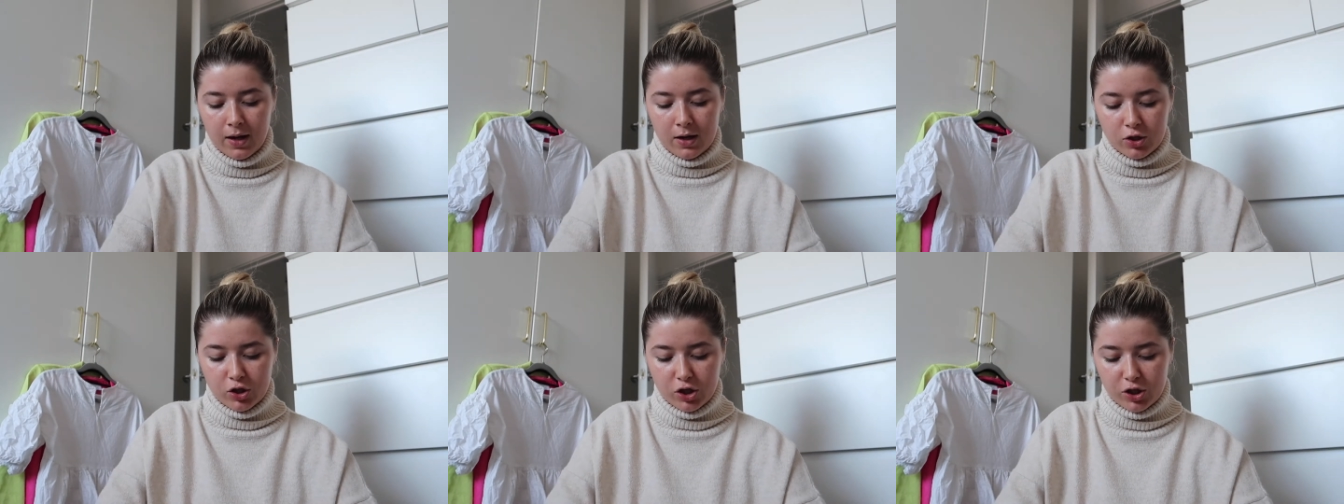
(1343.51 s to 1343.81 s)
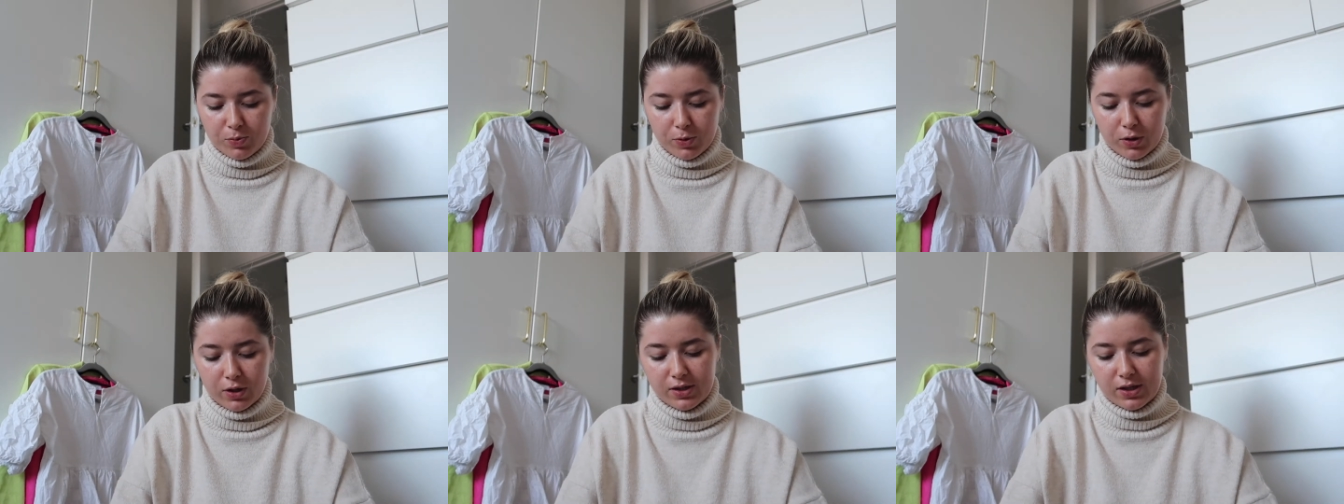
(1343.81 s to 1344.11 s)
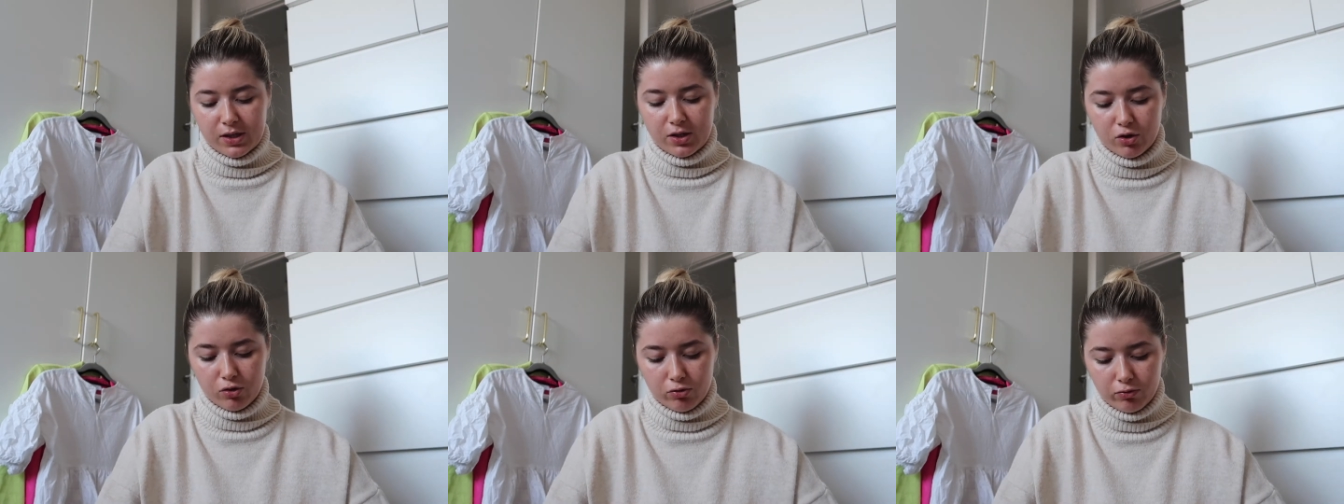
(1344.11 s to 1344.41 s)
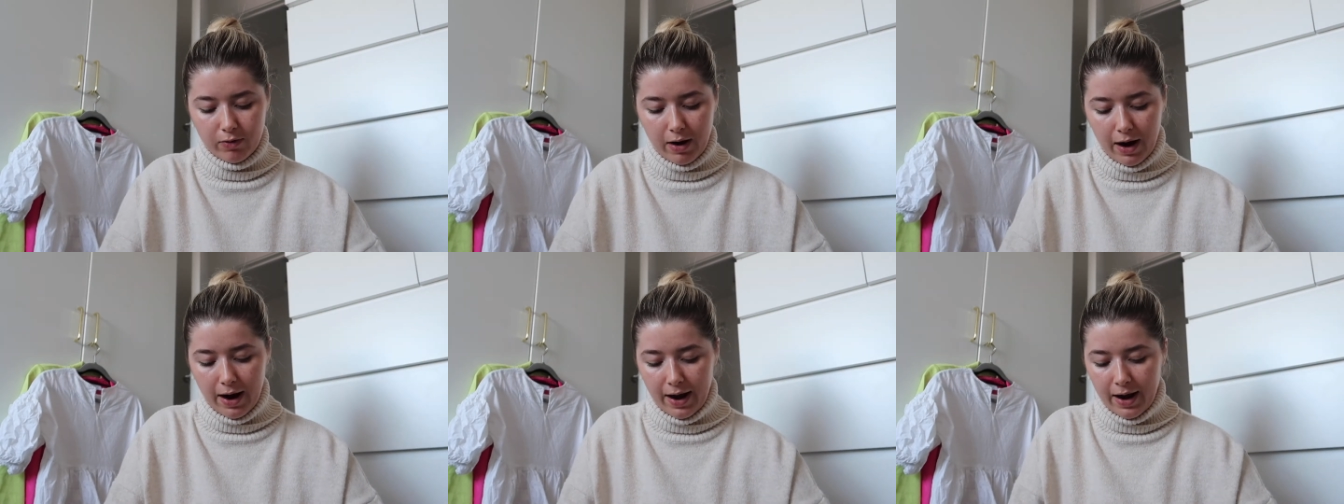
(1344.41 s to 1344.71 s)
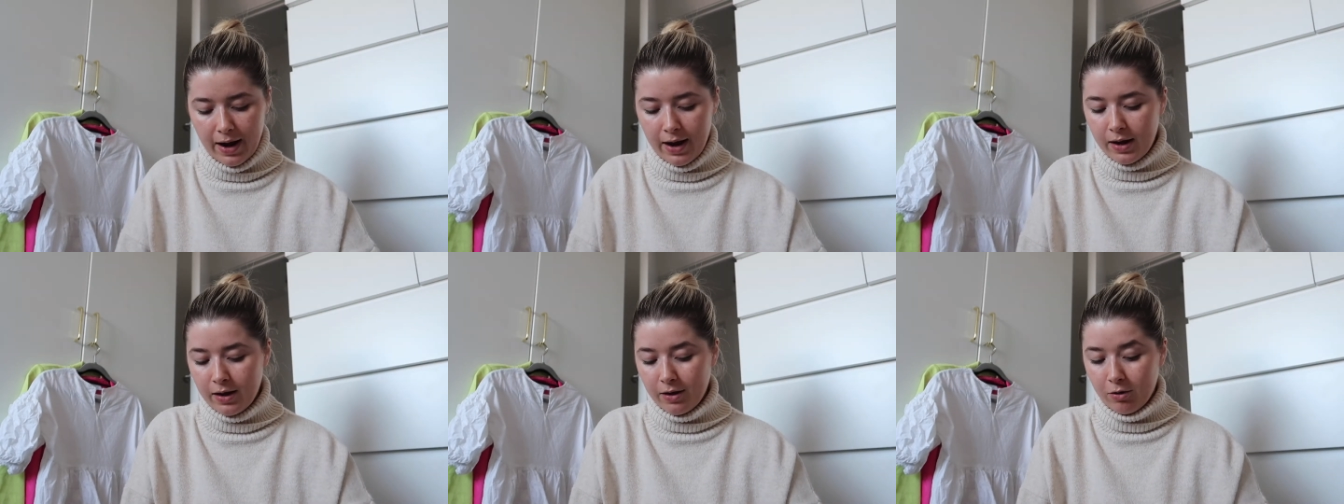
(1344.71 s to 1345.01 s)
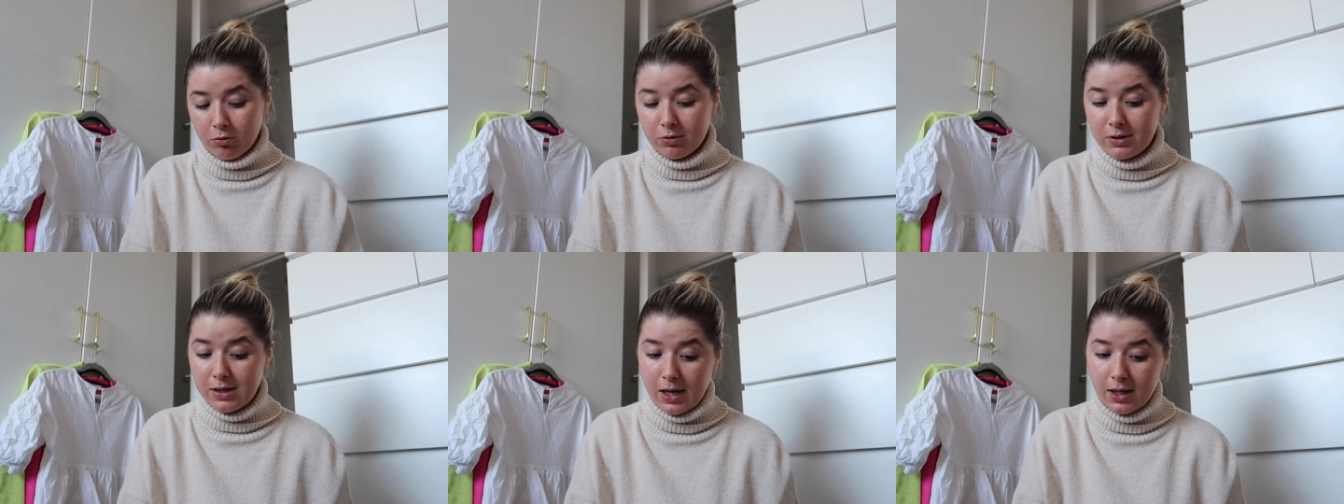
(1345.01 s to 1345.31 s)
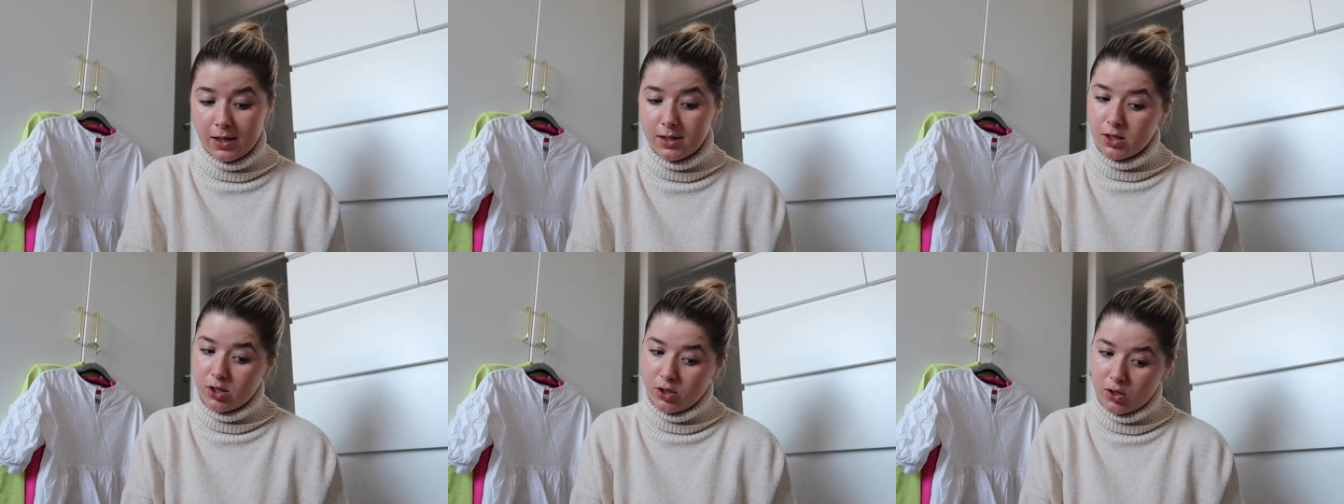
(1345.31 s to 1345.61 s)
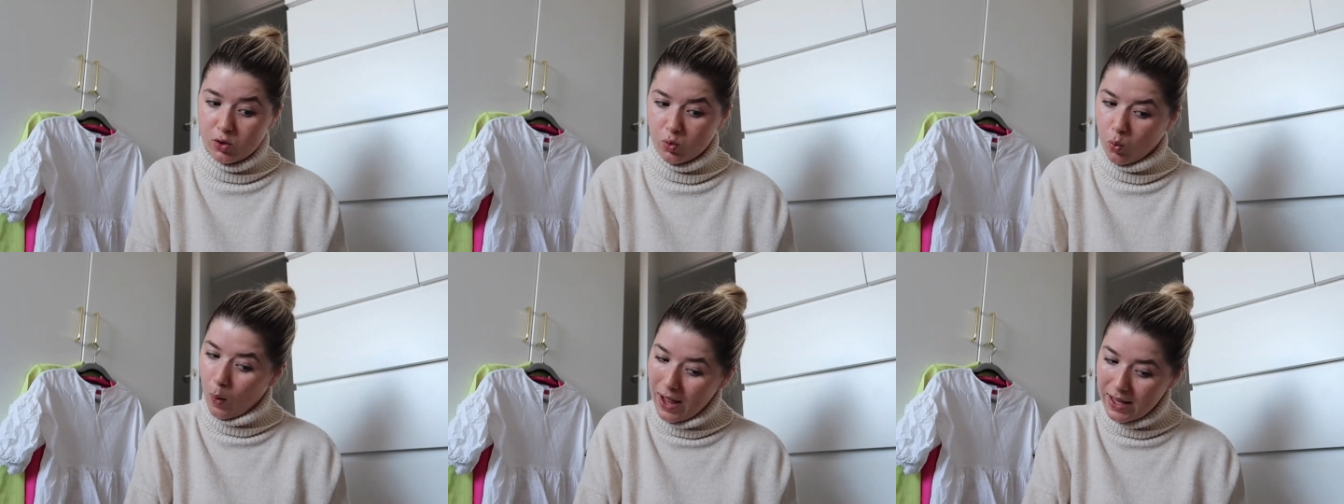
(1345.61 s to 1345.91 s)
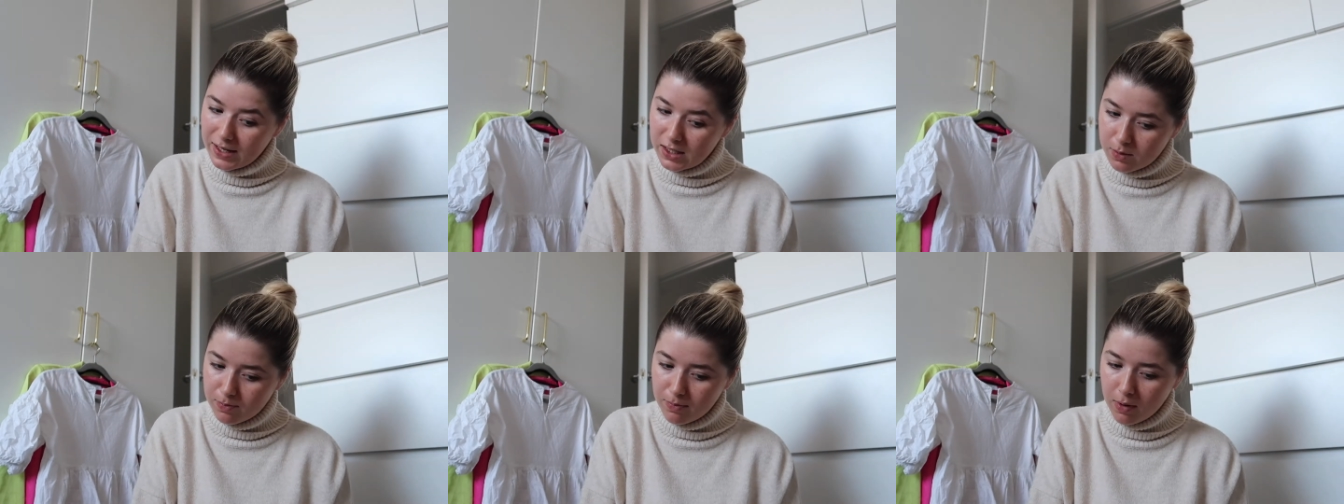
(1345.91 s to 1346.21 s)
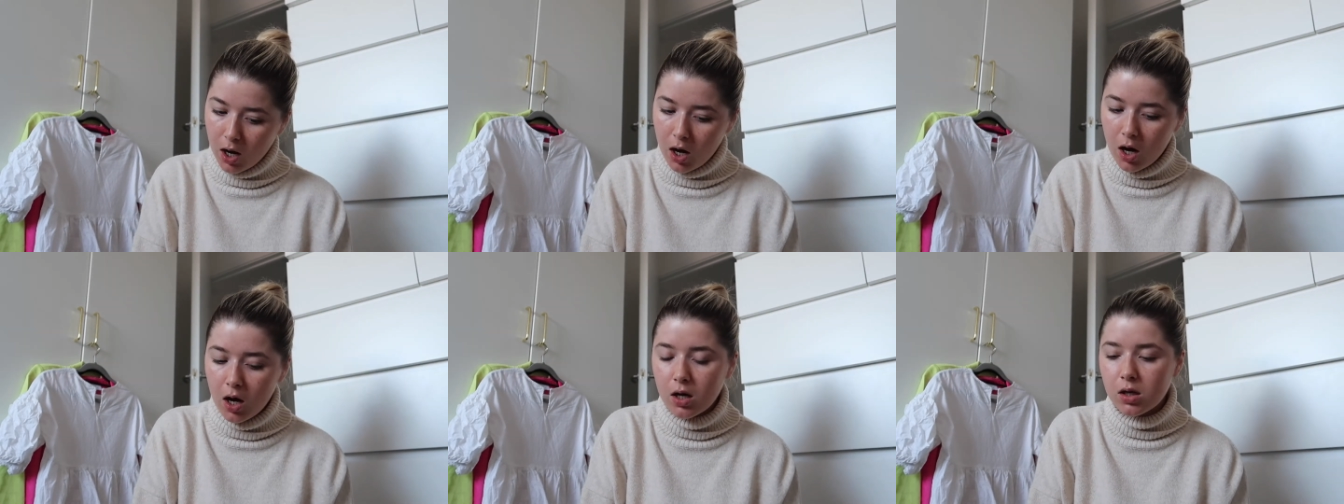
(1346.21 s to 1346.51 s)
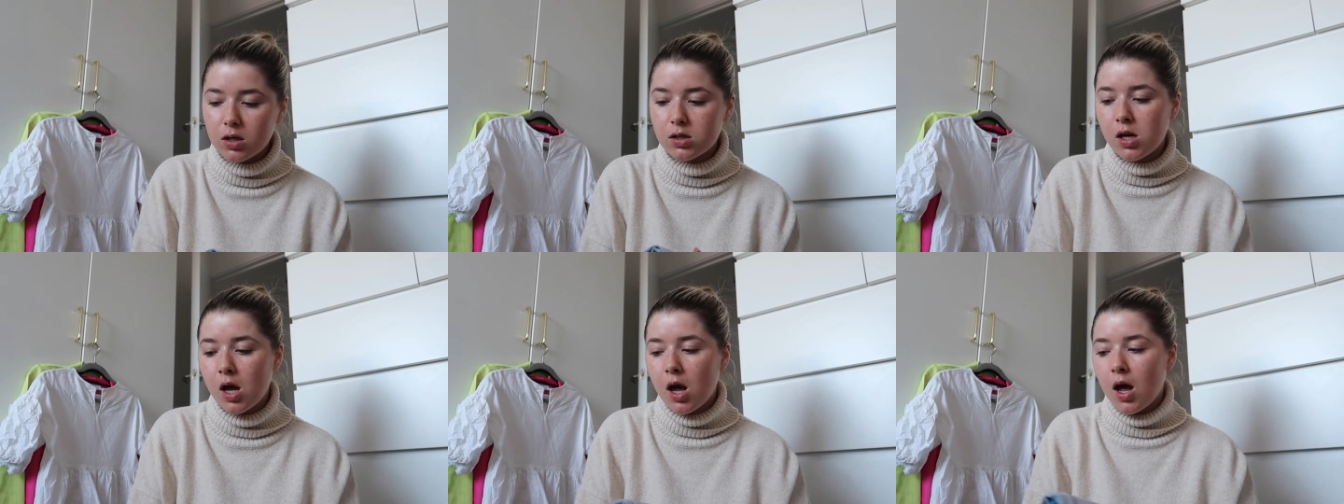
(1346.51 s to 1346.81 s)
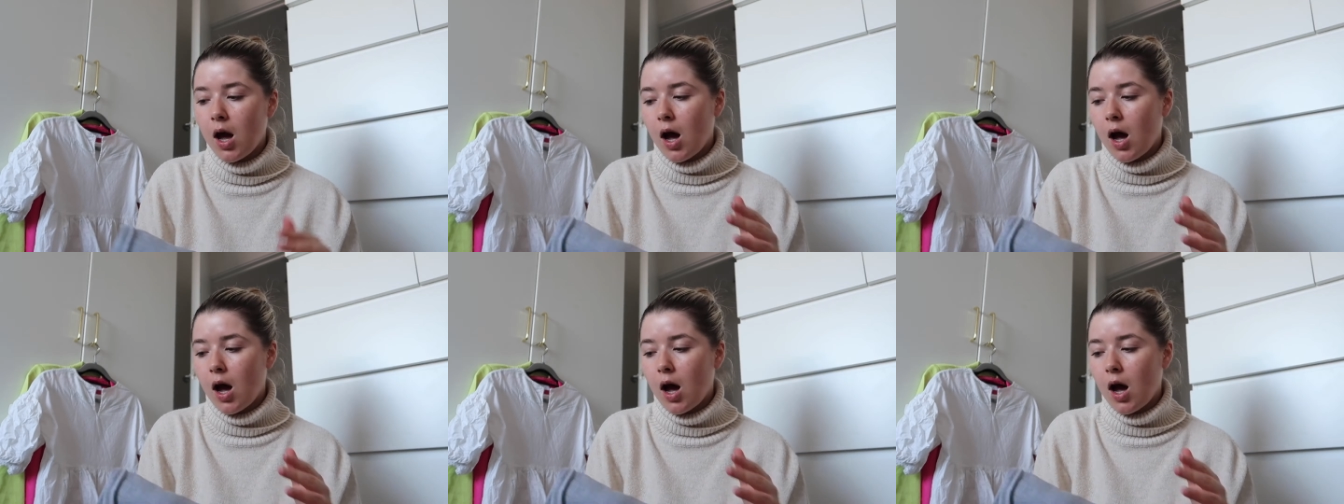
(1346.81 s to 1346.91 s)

Just because it's grey, you'll see sweat marks.